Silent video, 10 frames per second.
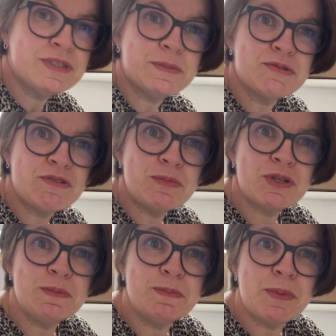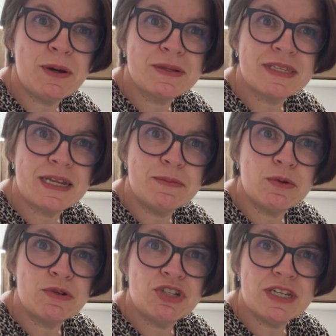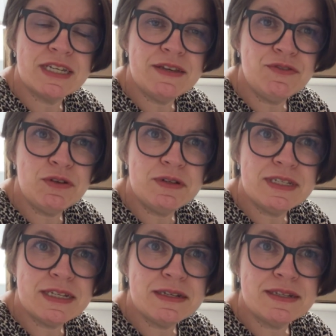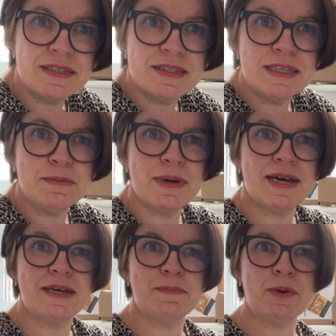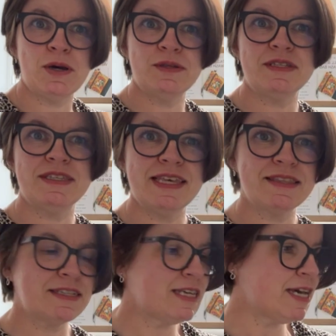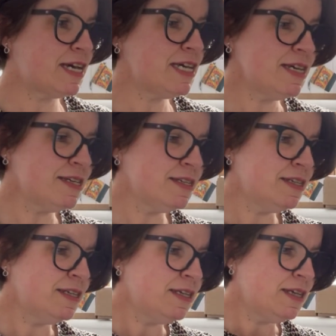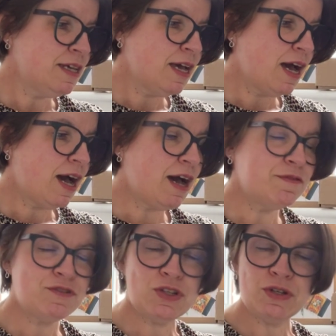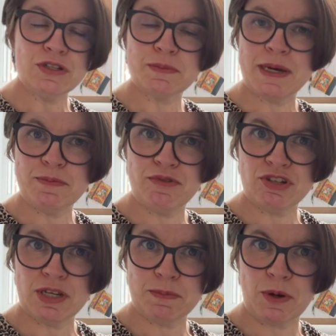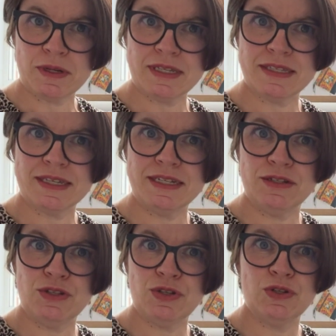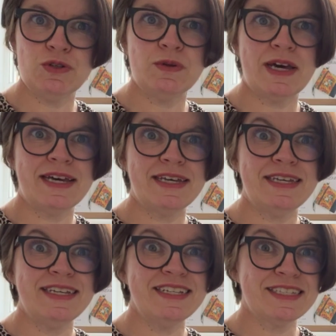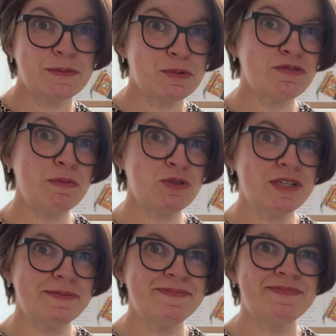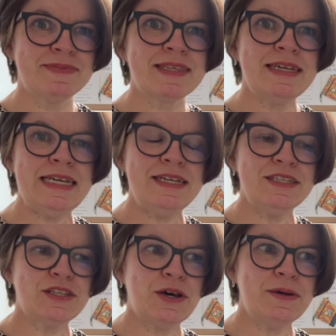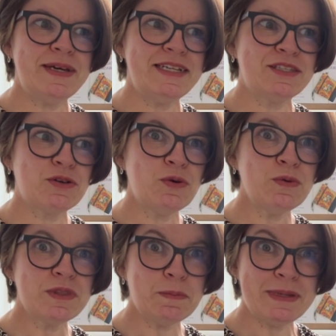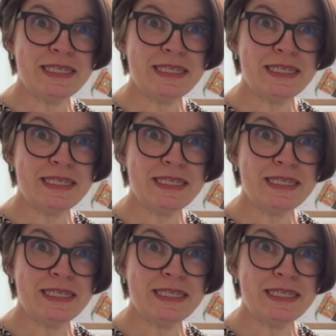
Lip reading: subscription box that I'm launching. If you didn't see my post the other day, I've turned my project boxes into a subscription. So it's called the